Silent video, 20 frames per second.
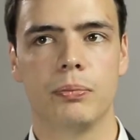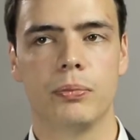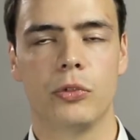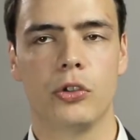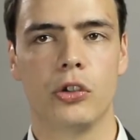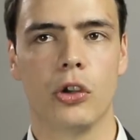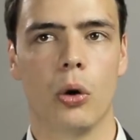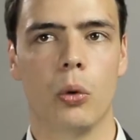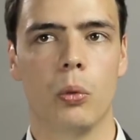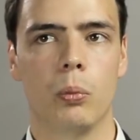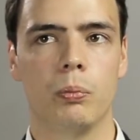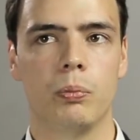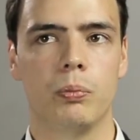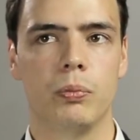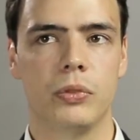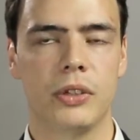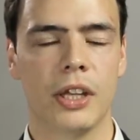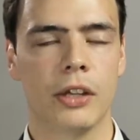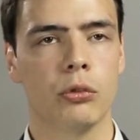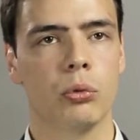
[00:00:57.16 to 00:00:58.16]
So
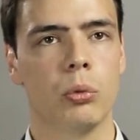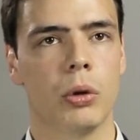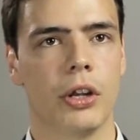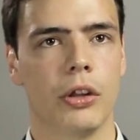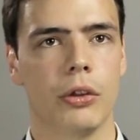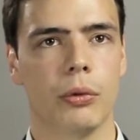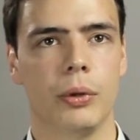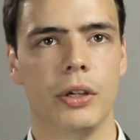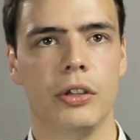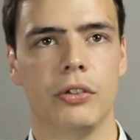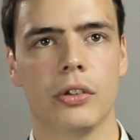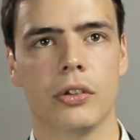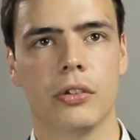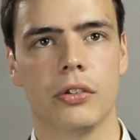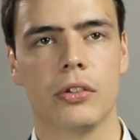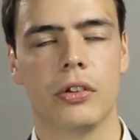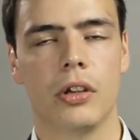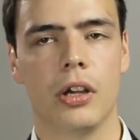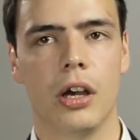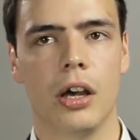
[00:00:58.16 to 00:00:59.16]
that's one of the
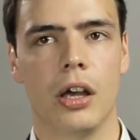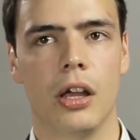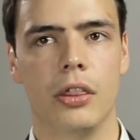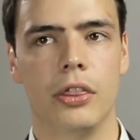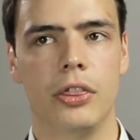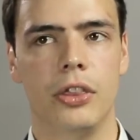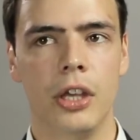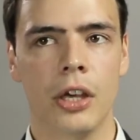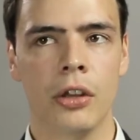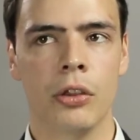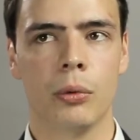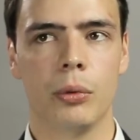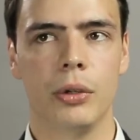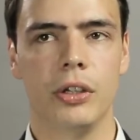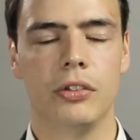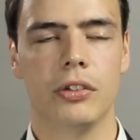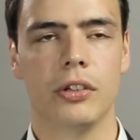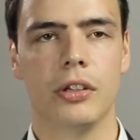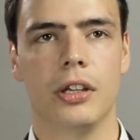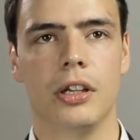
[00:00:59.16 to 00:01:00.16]
reasons. The other
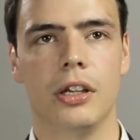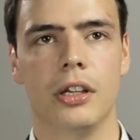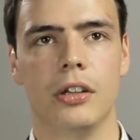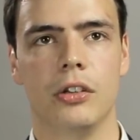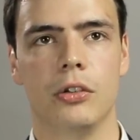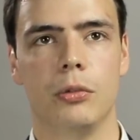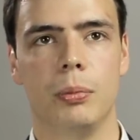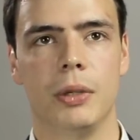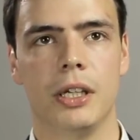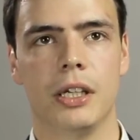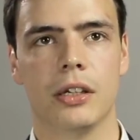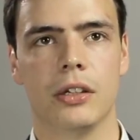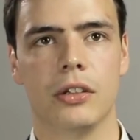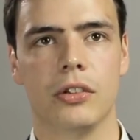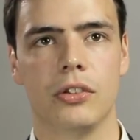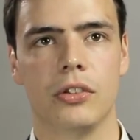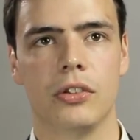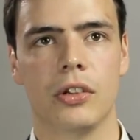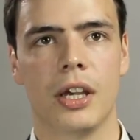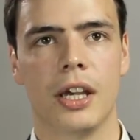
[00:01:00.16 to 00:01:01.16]
reason is
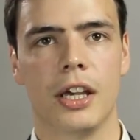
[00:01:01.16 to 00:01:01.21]
because,